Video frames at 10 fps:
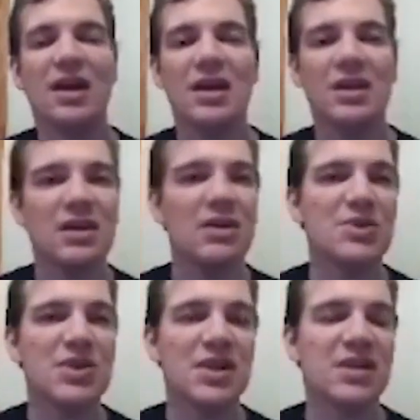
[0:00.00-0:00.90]
and it
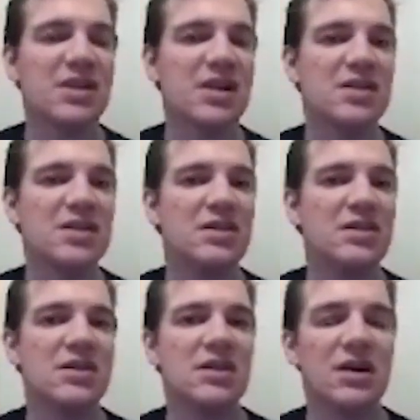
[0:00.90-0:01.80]
comes to
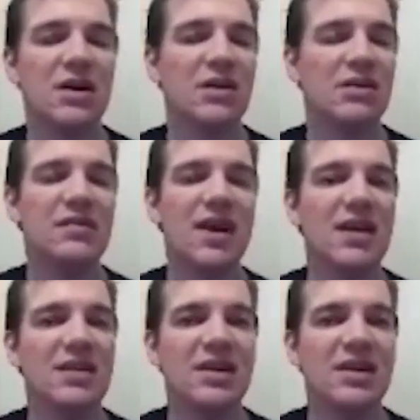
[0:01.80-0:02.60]
consensus on the fact